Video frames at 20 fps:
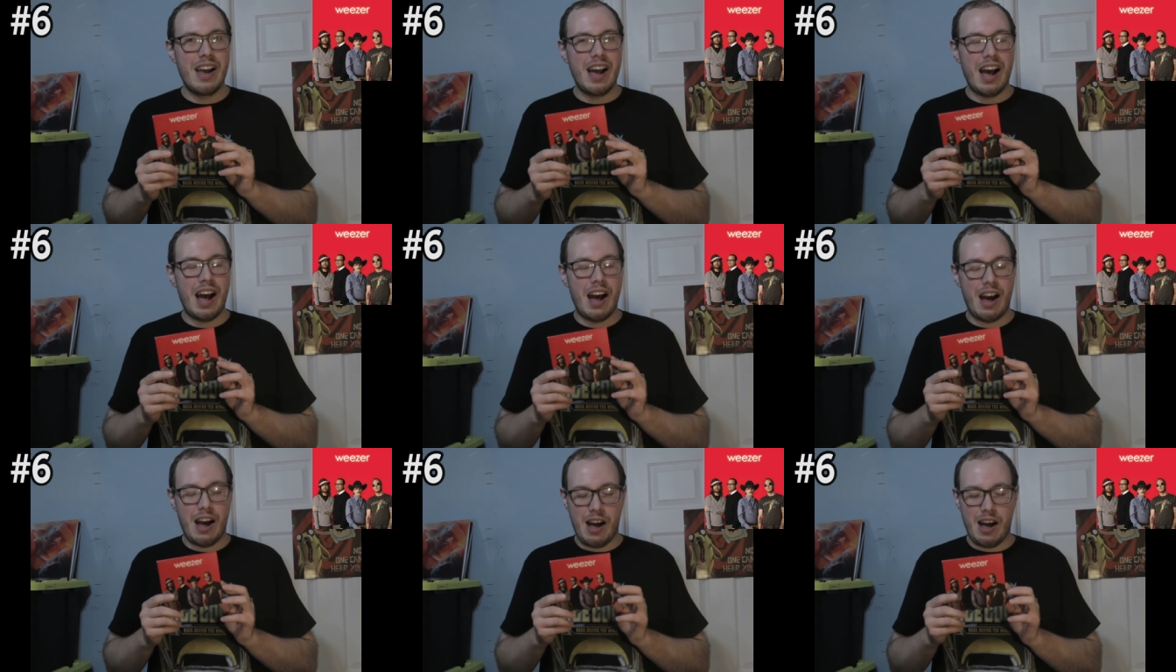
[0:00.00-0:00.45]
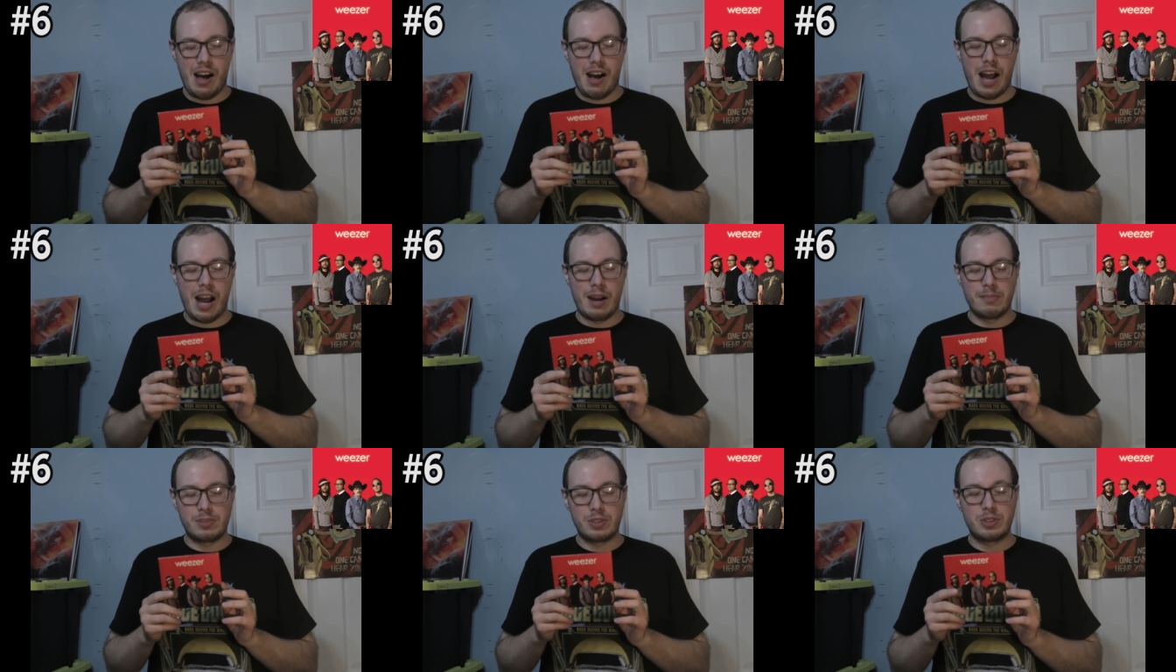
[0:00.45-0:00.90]
uh,
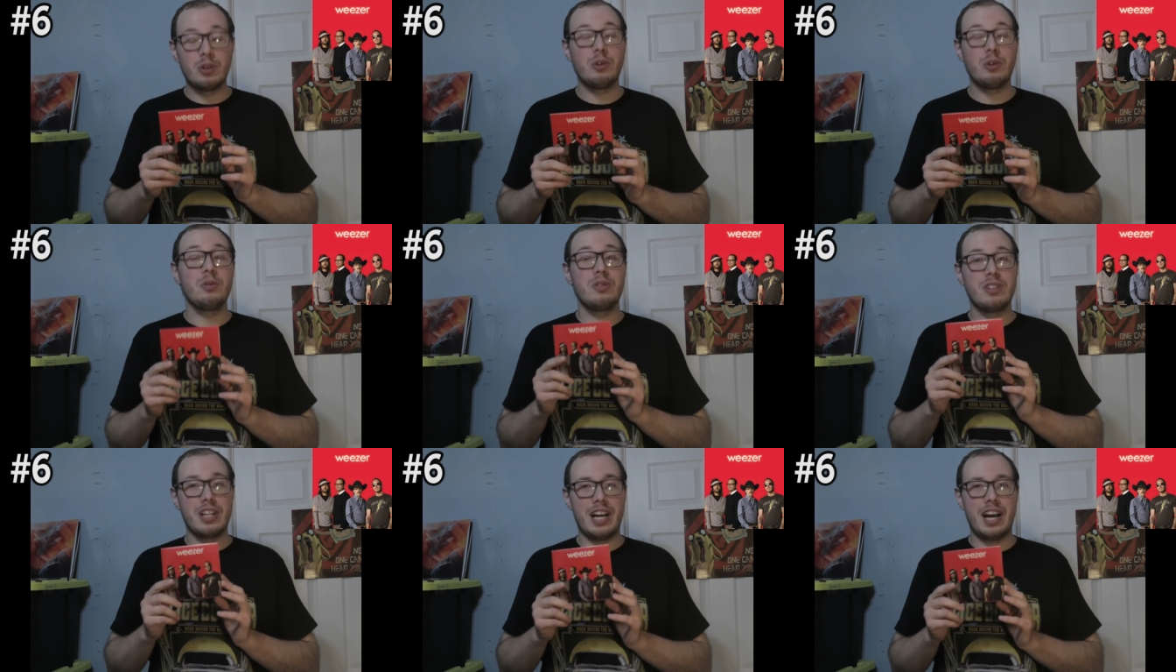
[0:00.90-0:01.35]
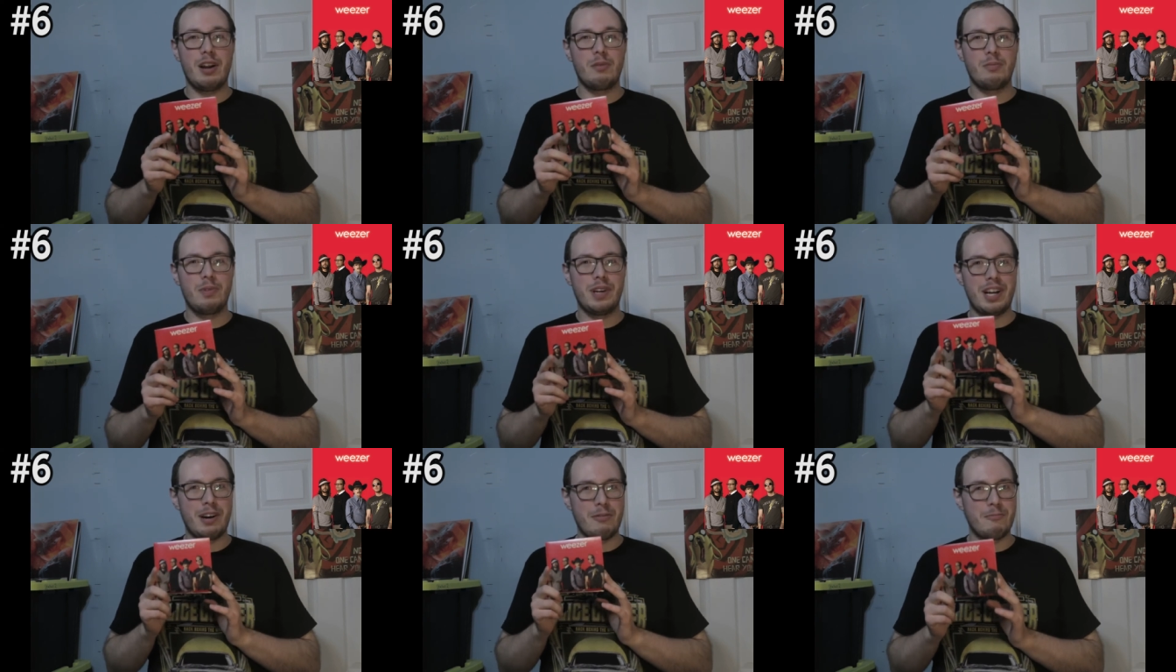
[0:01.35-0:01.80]
i'm so glad
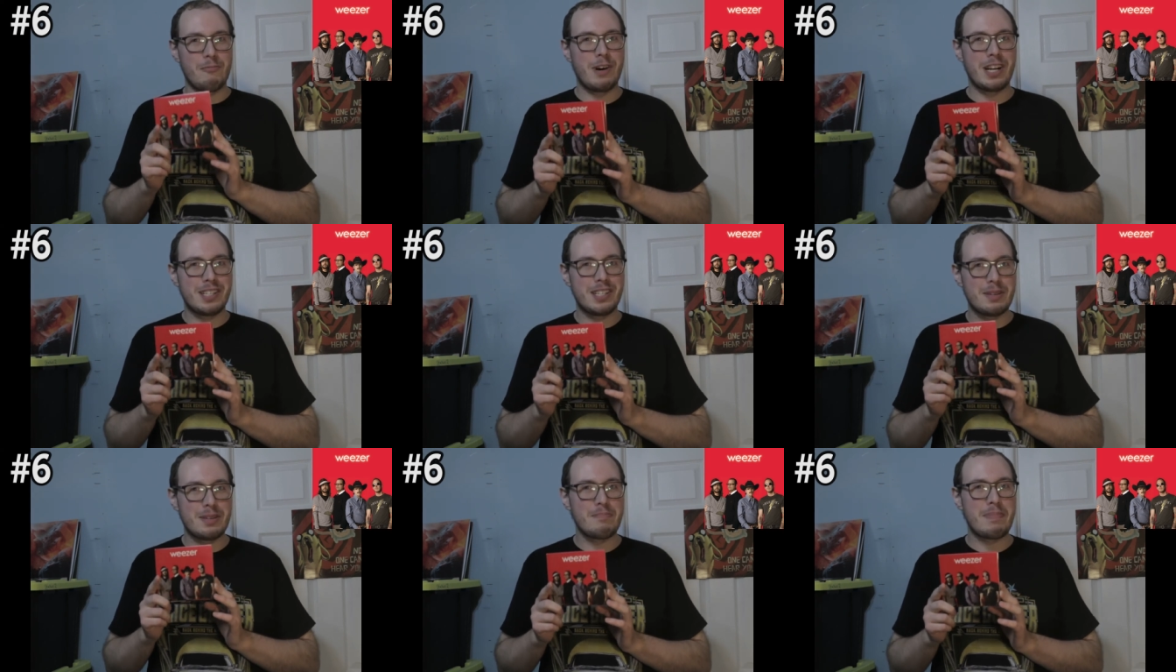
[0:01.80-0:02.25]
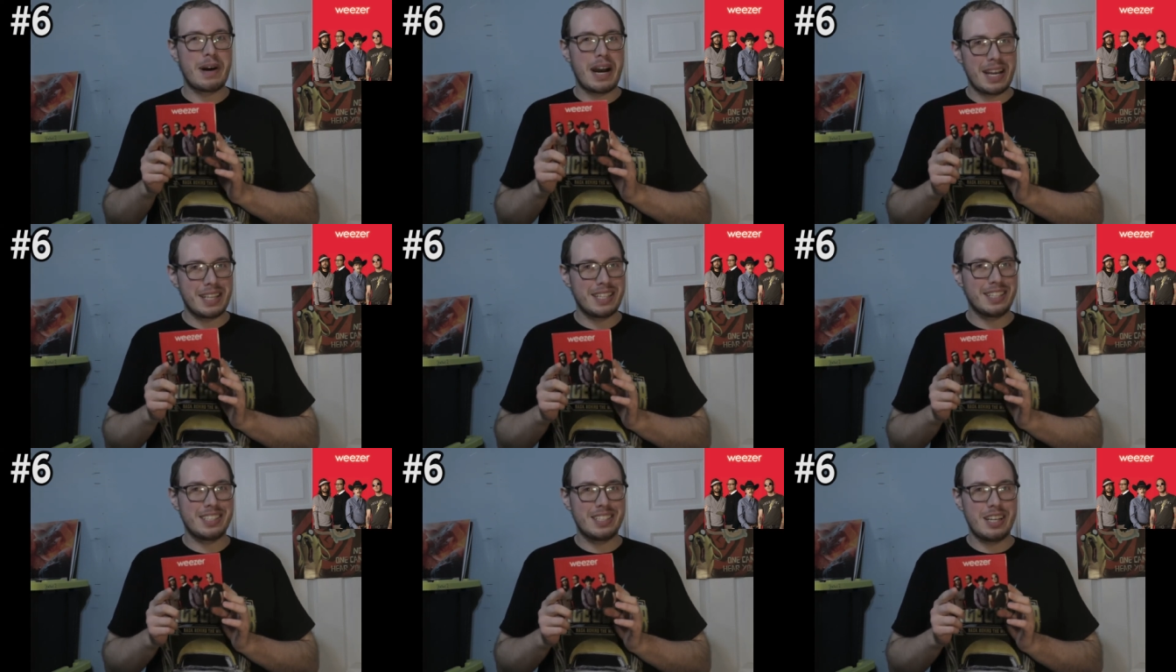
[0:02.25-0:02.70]
when i went to buy
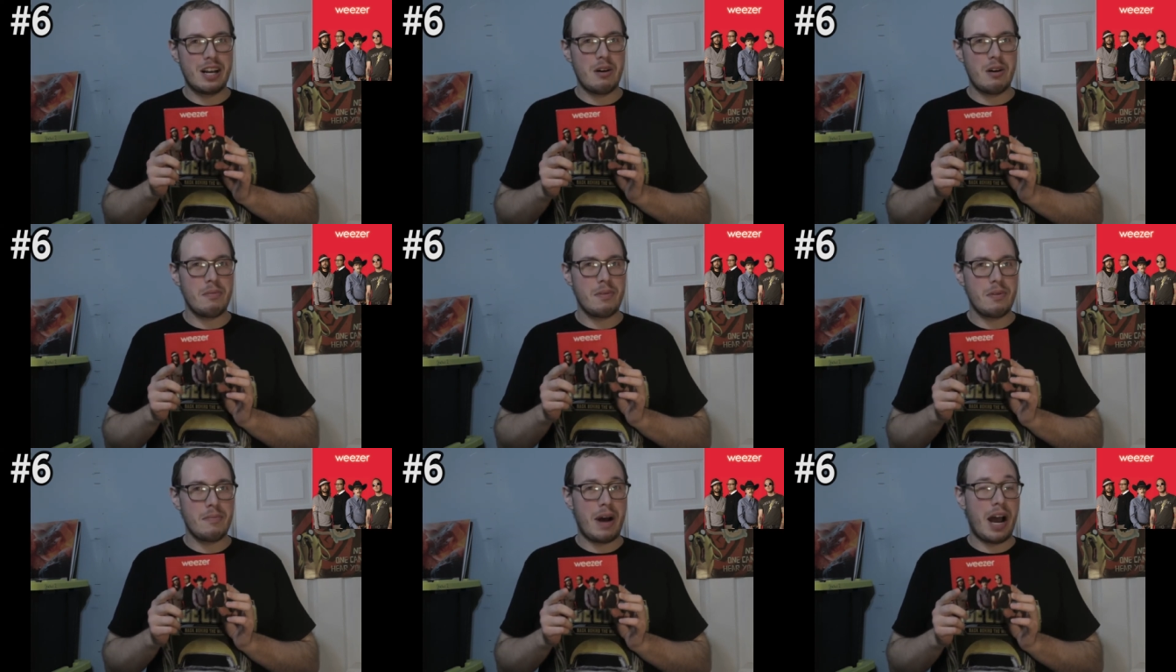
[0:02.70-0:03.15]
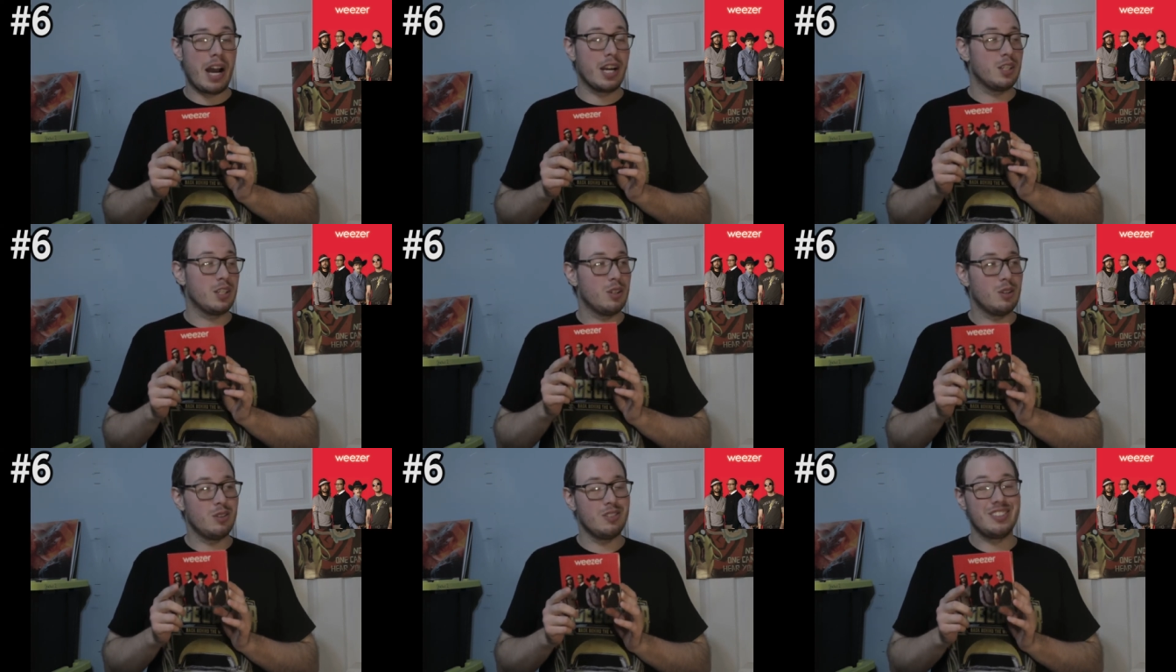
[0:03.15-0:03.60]
this album i
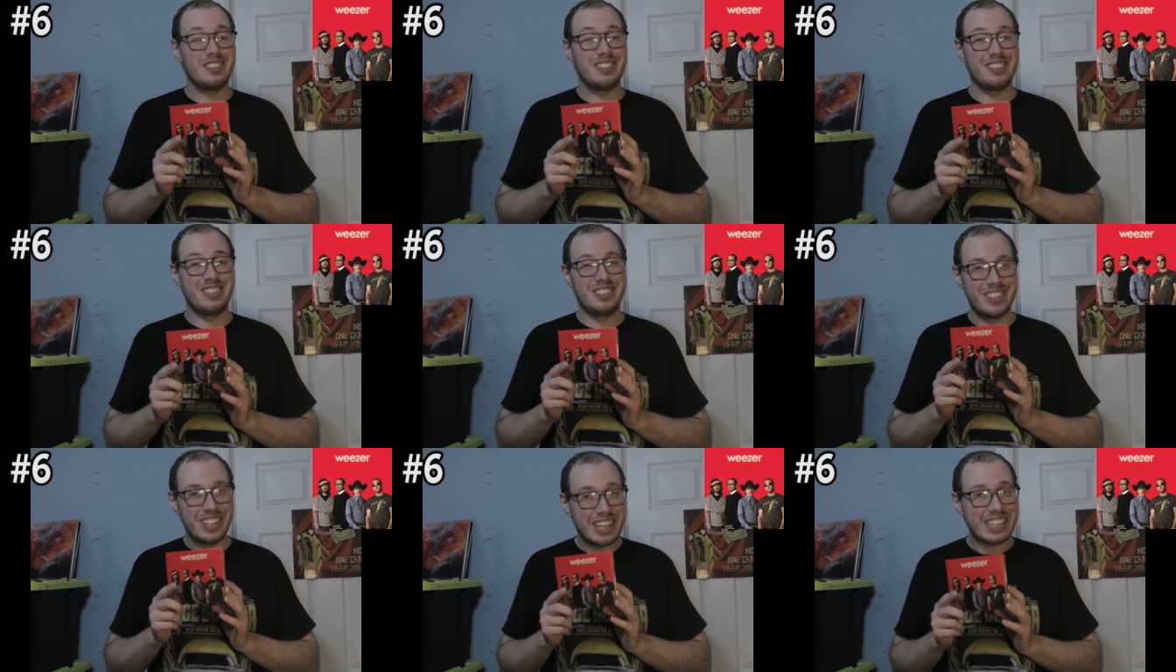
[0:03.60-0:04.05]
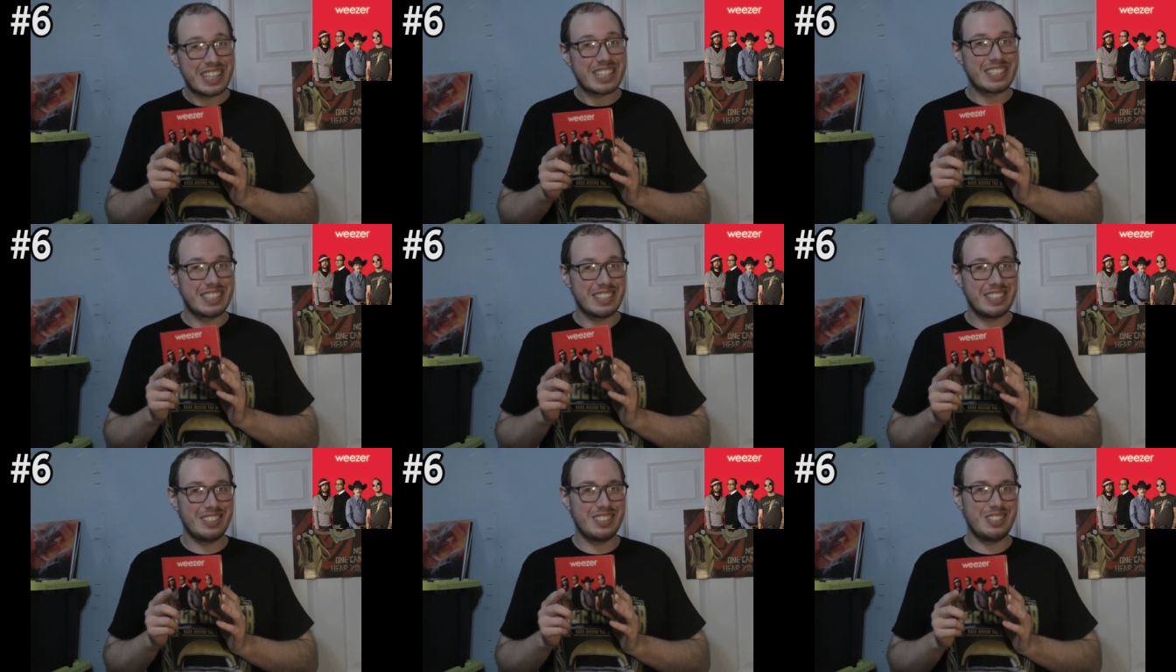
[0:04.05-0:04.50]
chose the deluxe
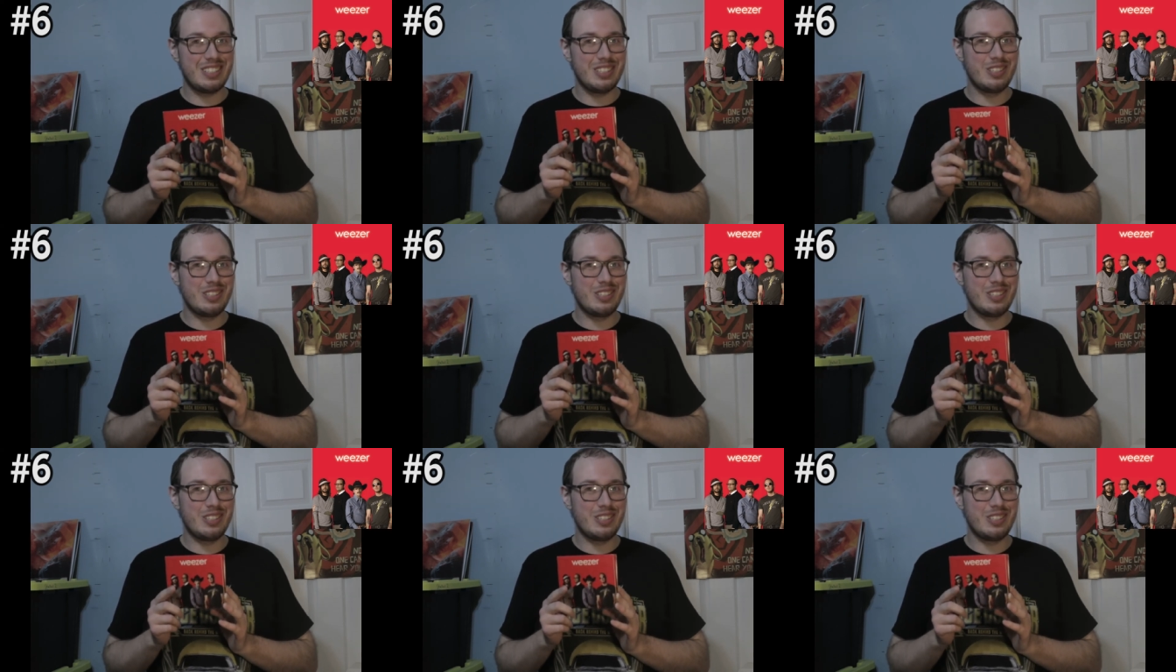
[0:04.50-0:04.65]
edition